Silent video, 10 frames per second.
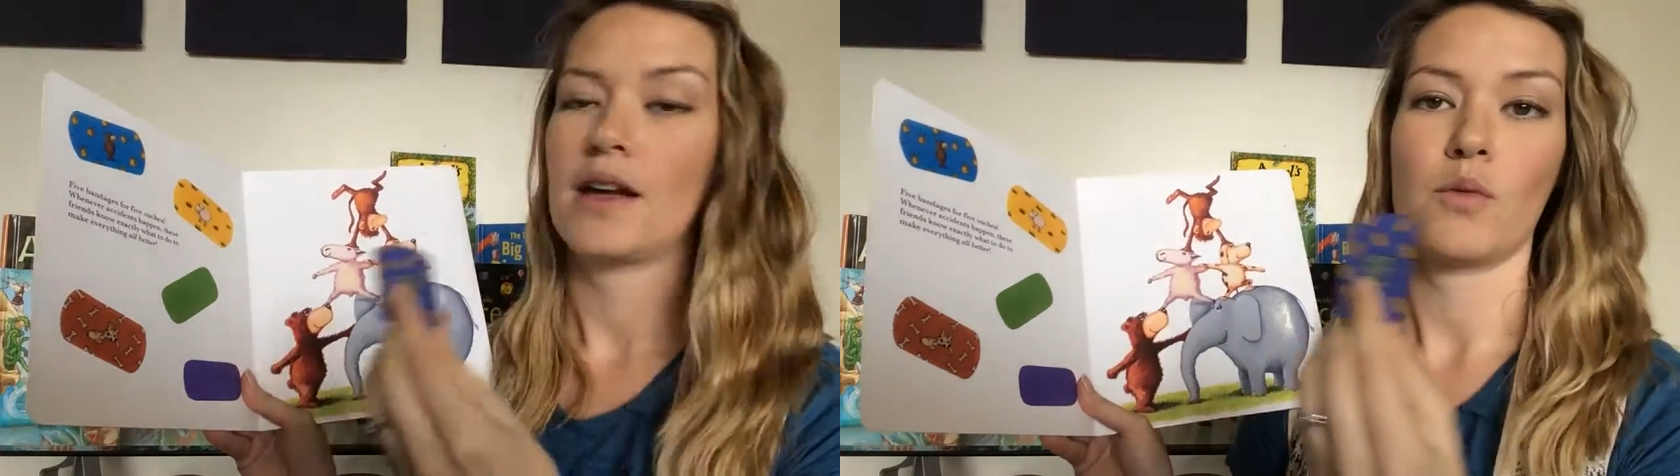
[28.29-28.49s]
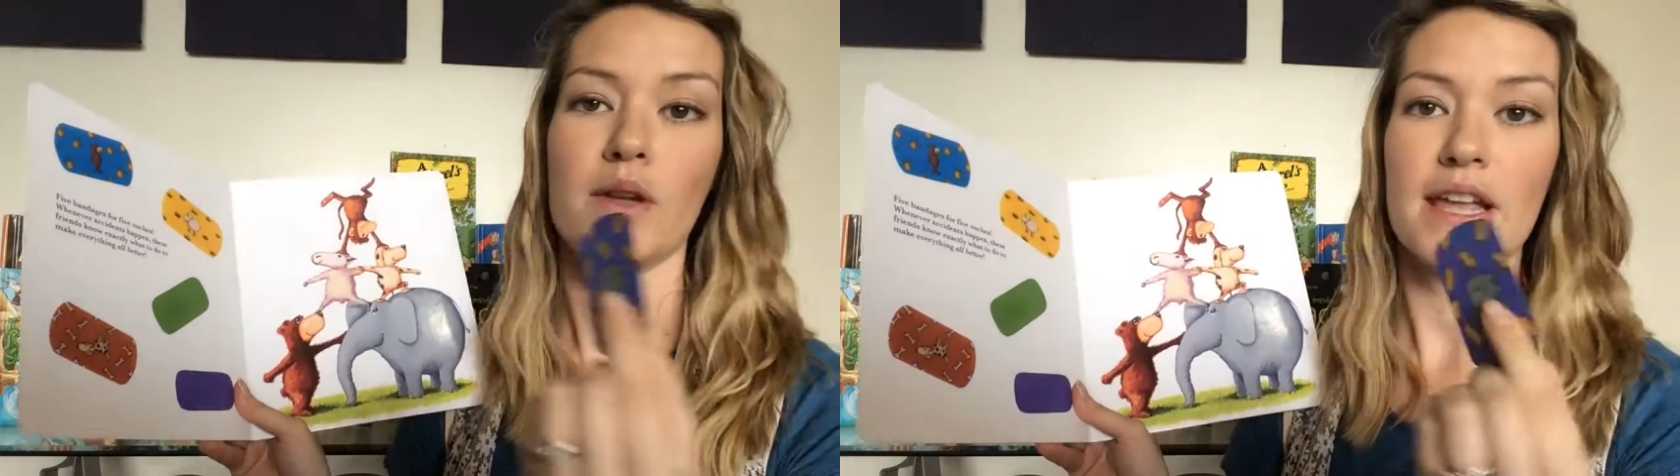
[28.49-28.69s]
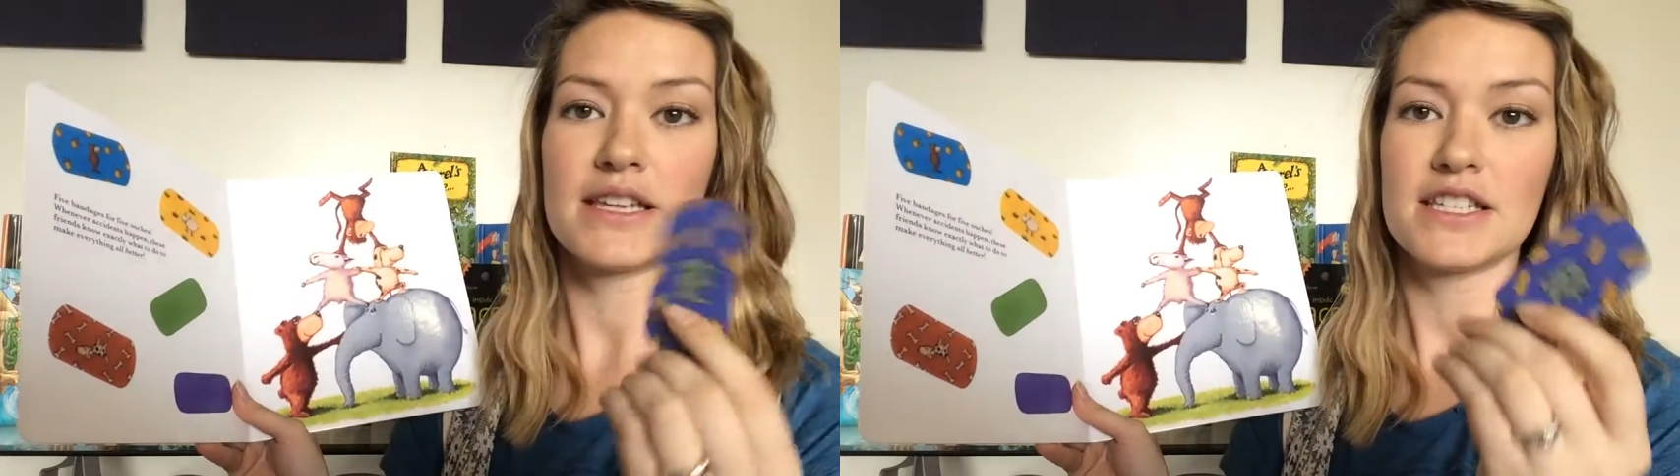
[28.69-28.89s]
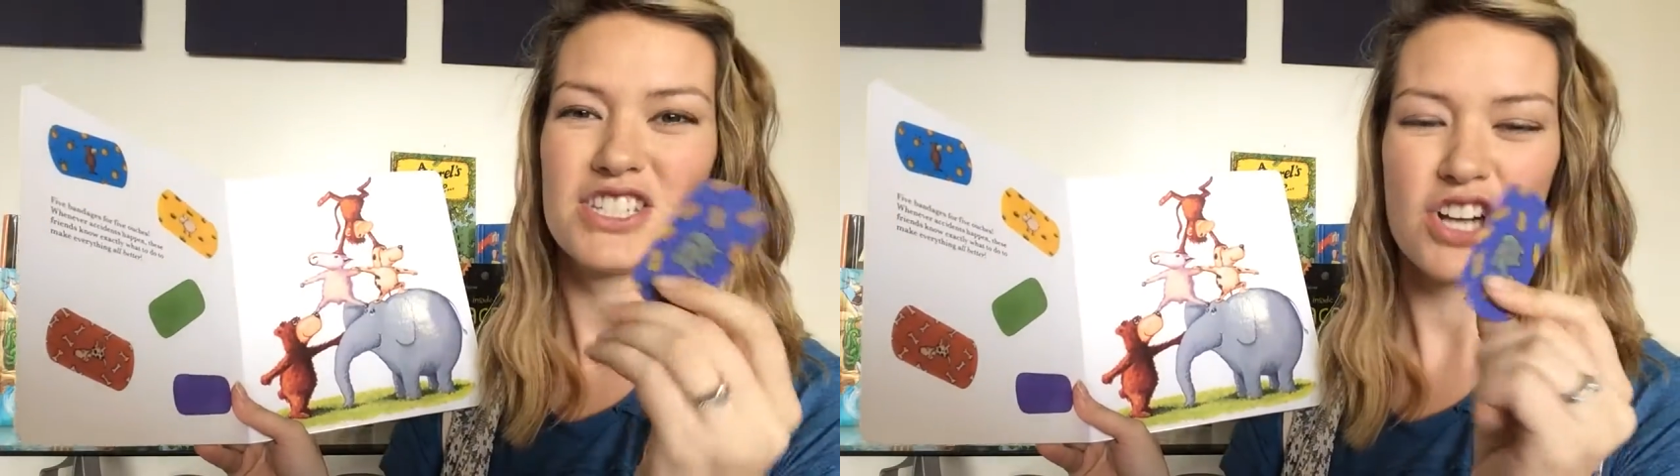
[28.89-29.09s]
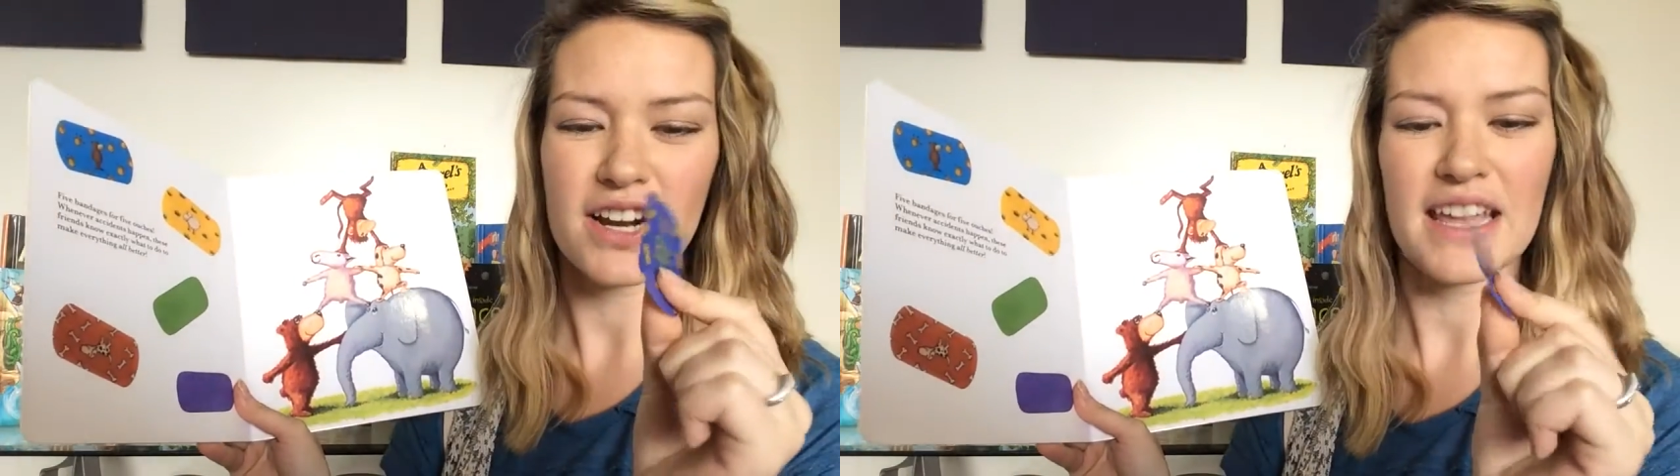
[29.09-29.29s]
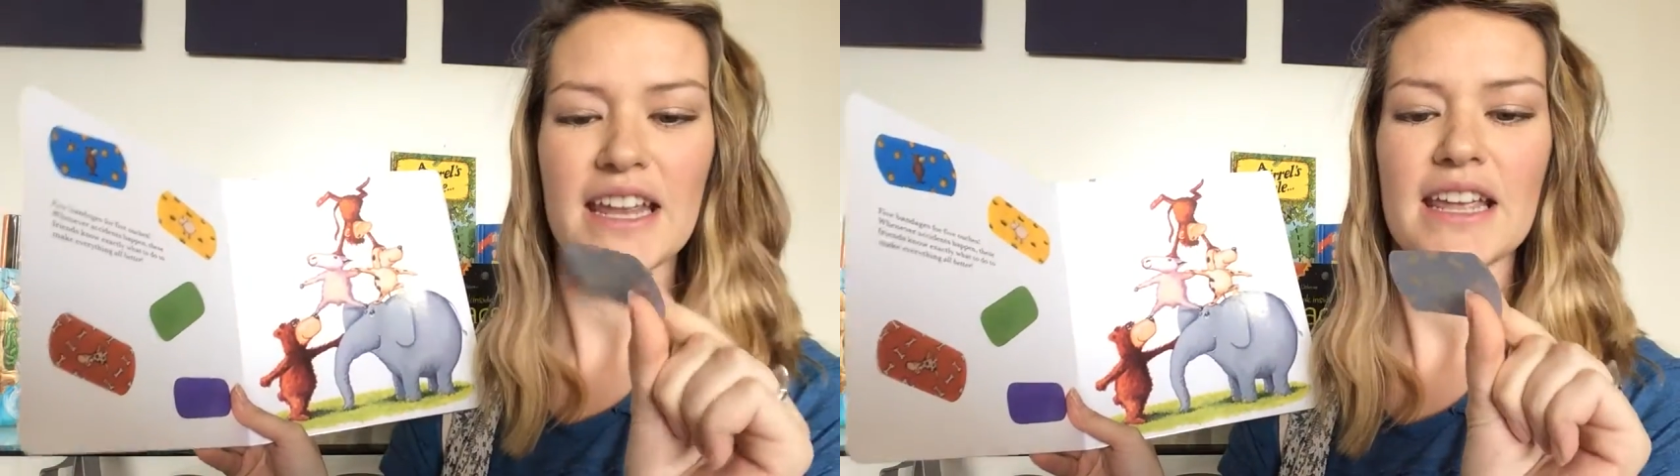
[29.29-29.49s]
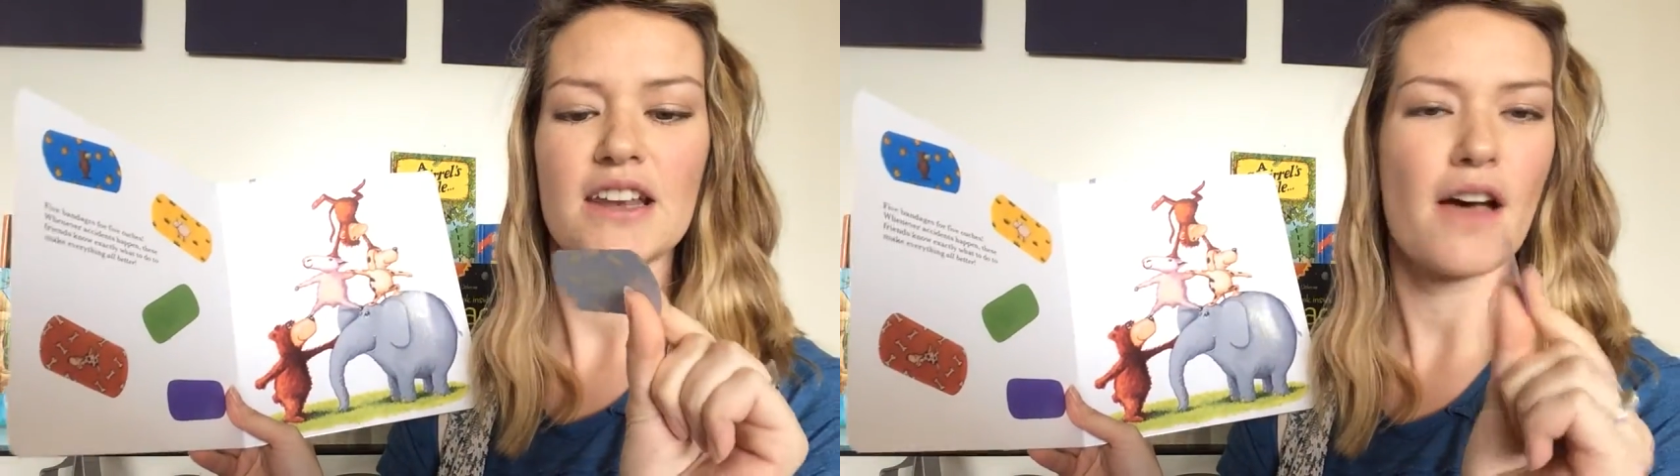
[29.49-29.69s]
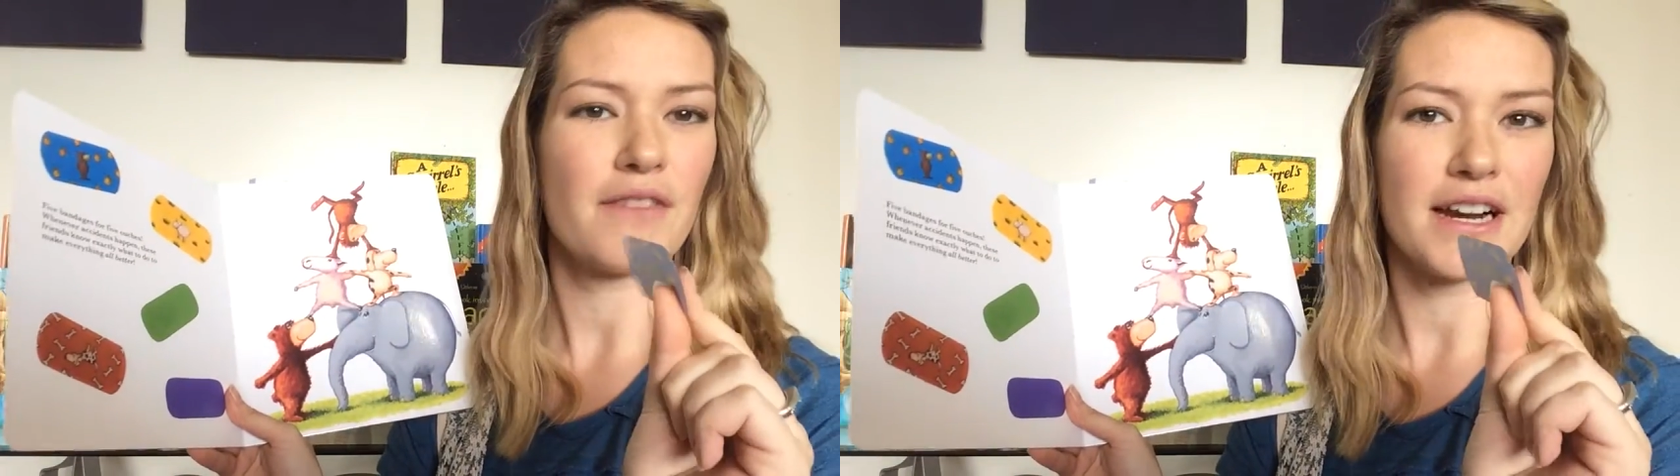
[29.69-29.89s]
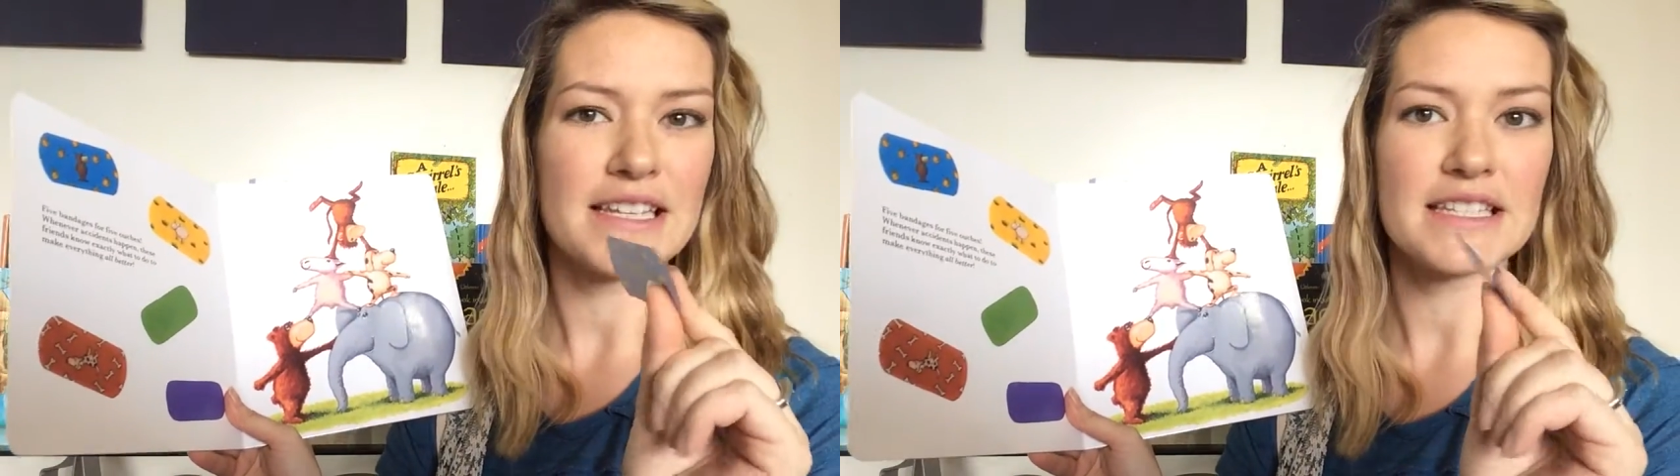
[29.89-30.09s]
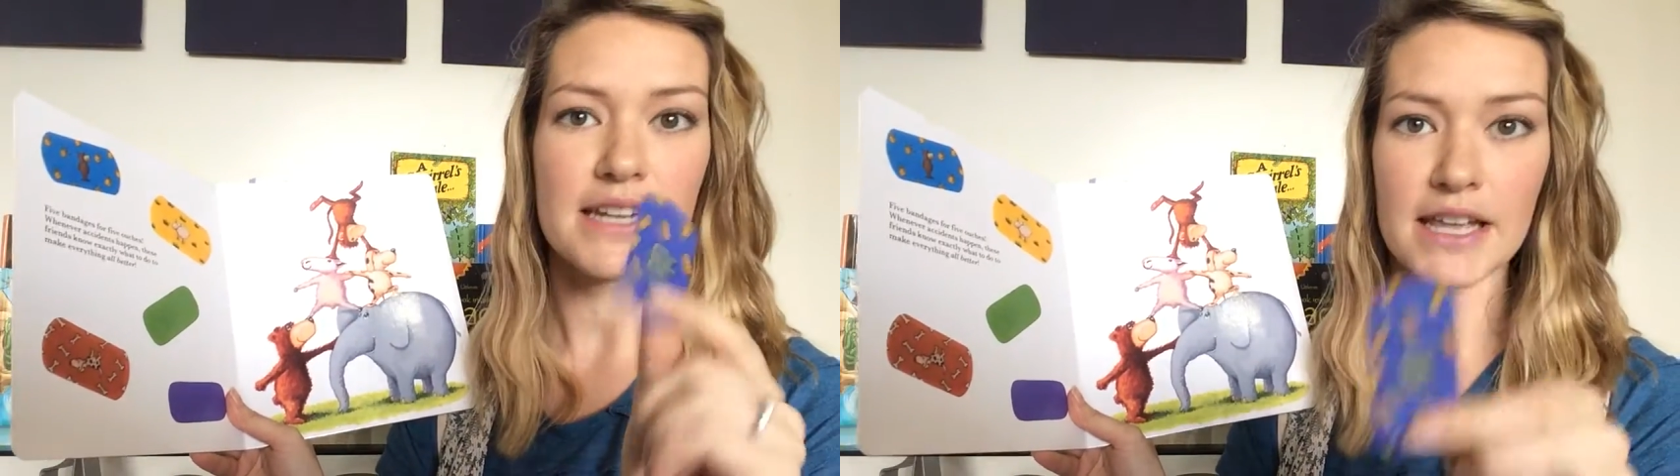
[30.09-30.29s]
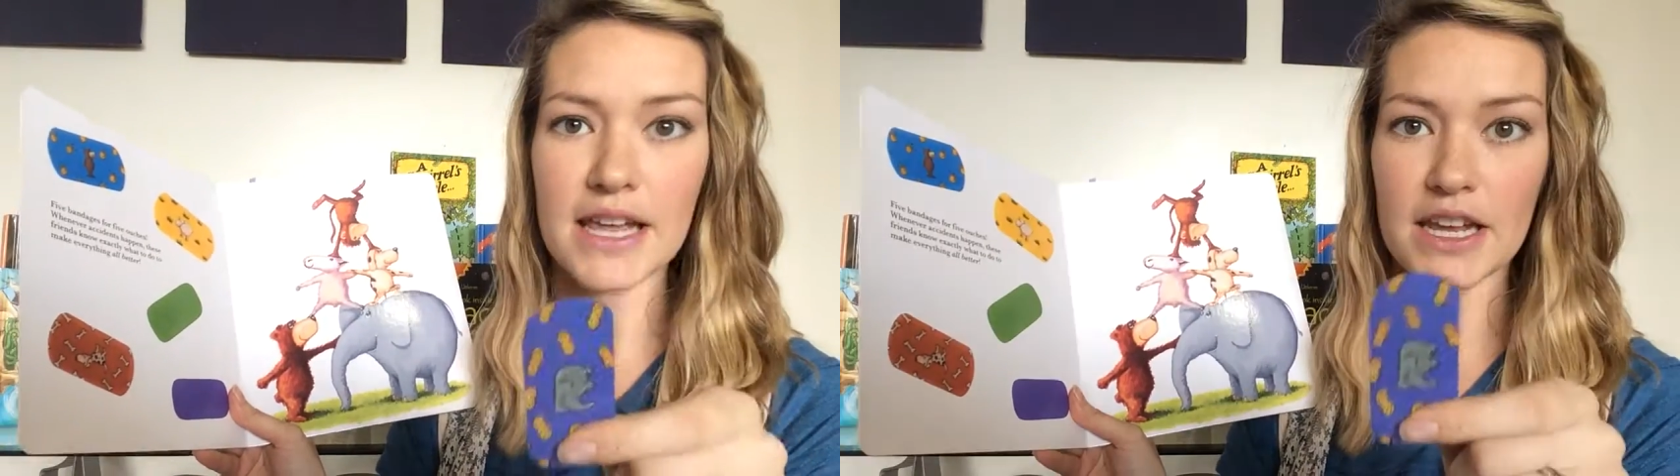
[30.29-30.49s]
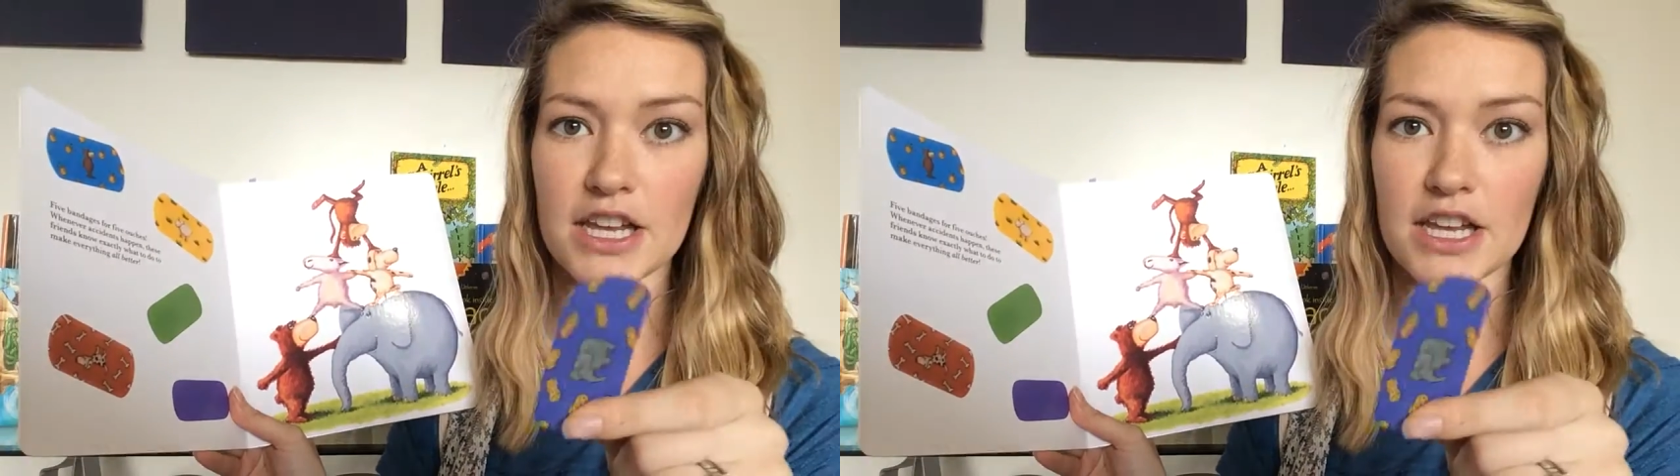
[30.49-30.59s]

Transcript: When they start getting not very sticky,